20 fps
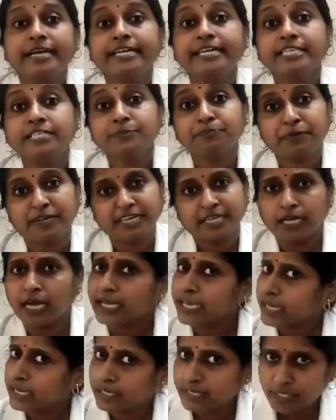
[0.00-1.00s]
It is spreading.
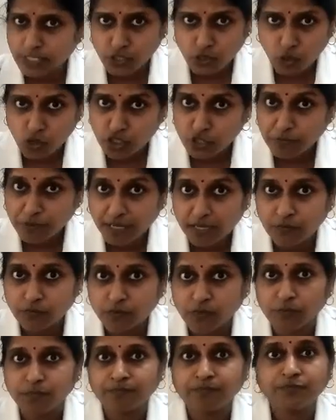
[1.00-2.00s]
Again, it is caused by a
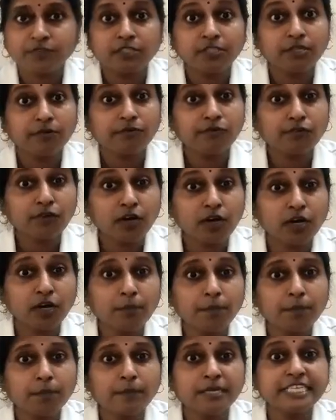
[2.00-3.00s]
worm. The
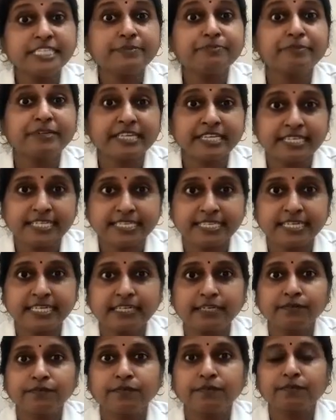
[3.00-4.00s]
worm is
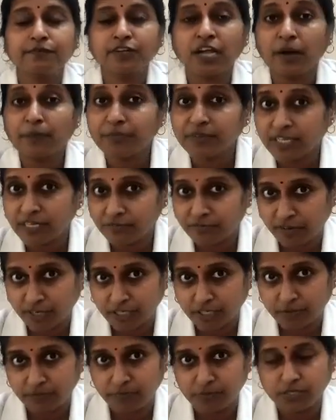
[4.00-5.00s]
present from the
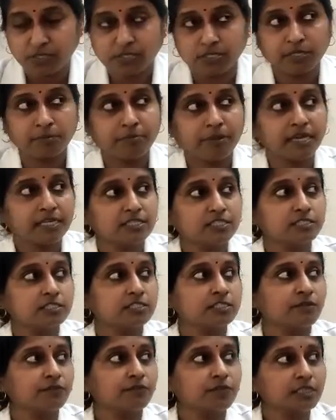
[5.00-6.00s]
infected person.
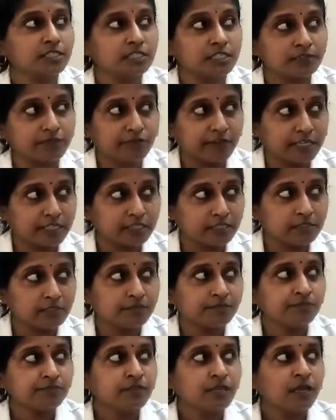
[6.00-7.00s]
Imagine someone is infected.
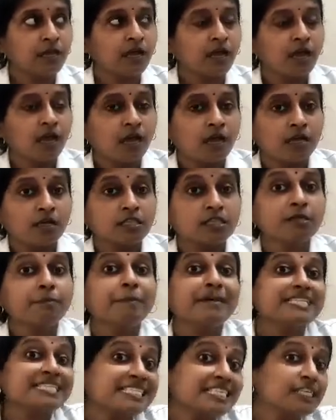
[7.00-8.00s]

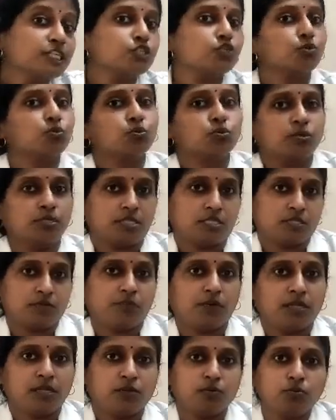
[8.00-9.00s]
The mosquito is
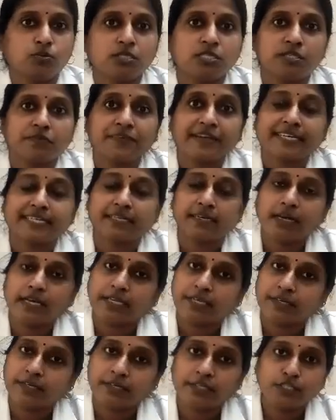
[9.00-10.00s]
the one who is the vector
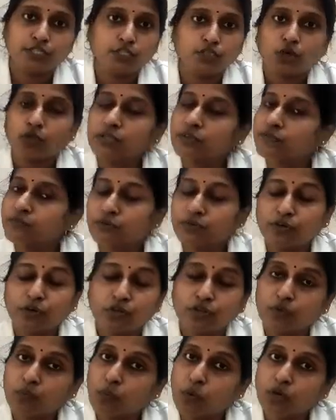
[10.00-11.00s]
here. It's not the food
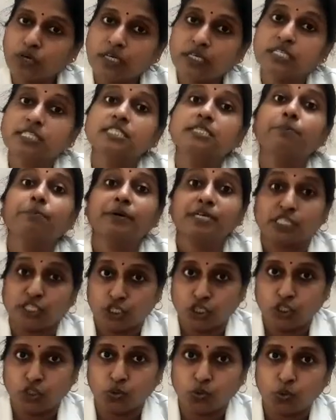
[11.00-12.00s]
or the water, it's the
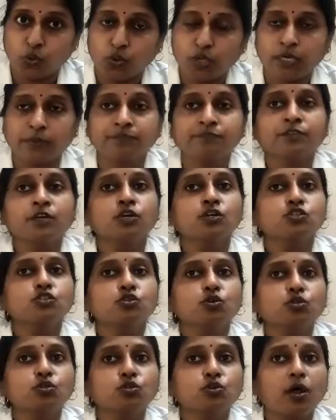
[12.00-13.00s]
mosquito. Okay.
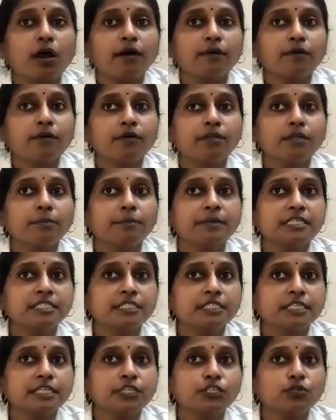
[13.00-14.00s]
So throughout the
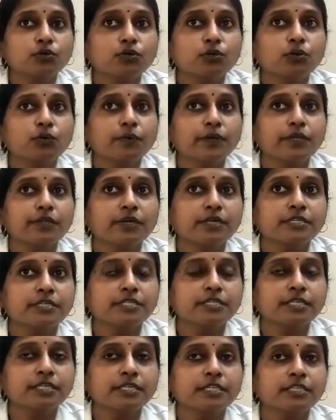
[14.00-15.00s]
mosquito, when you are
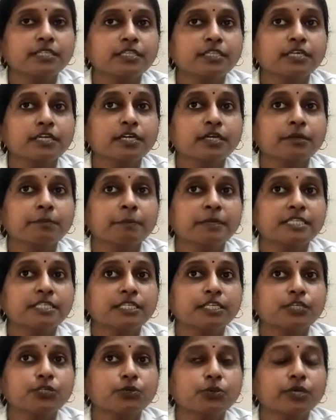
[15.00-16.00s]
seeing the
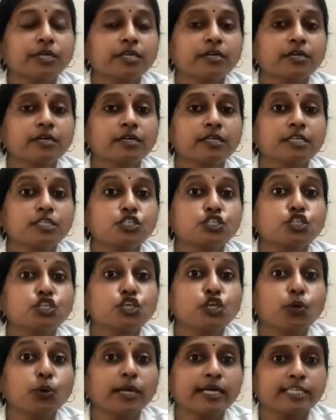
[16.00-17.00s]
mosquito here, it is
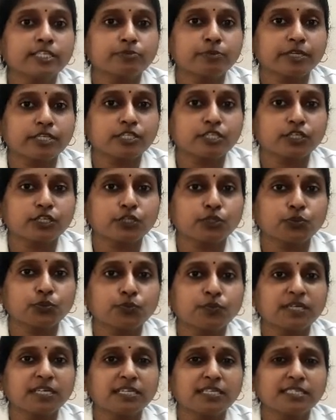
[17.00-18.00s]
Culex
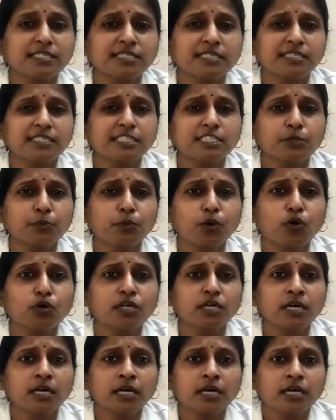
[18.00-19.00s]
mosquito. We discussed
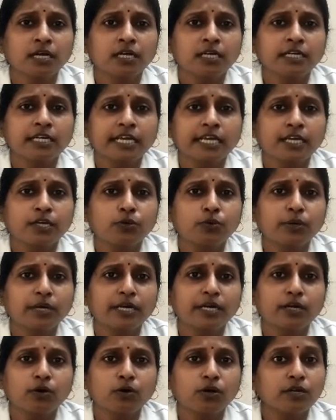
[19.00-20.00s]
about dengue
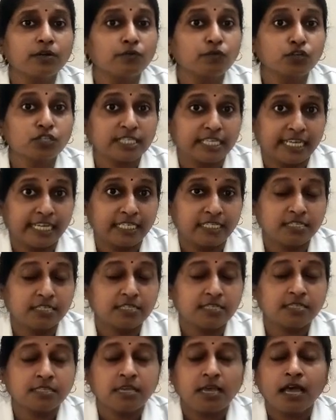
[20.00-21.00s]
and all, it was
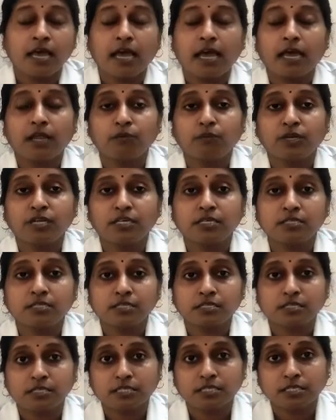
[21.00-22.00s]
Aedes. And we
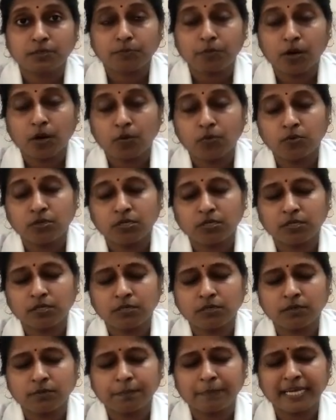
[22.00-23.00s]
discussed about
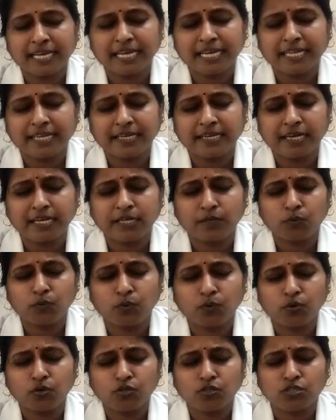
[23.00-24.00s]
malaria, it
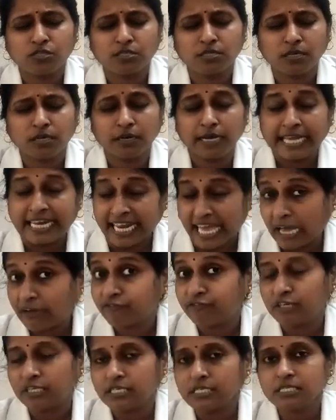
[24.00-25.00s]
was
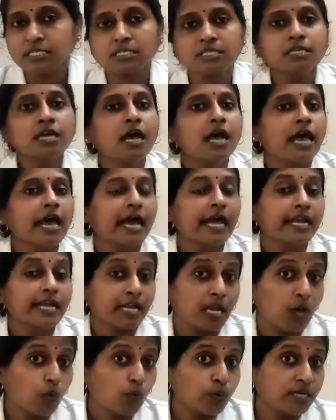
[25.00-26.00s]
Anopheles.
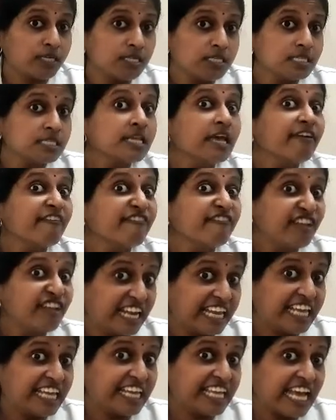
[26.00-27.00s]
And now it is
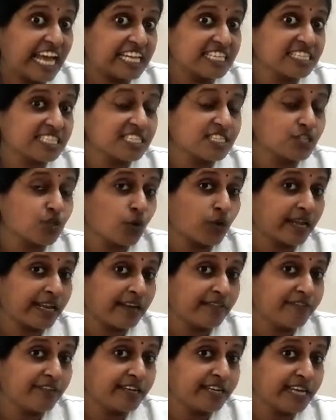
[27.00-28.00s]
filariasis or
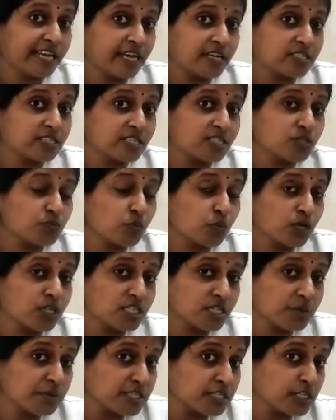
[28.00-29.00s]
elephantiasis.
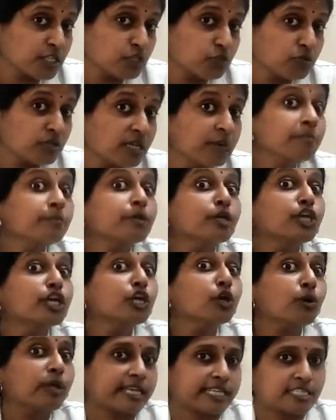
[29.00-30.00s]
What is the mosquito name?
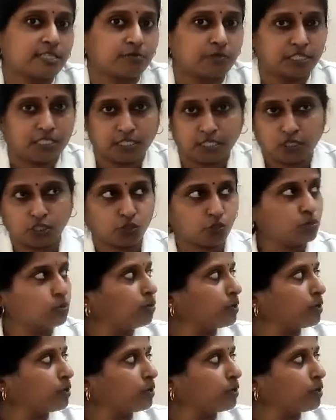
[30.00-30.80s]
Culex mosquito.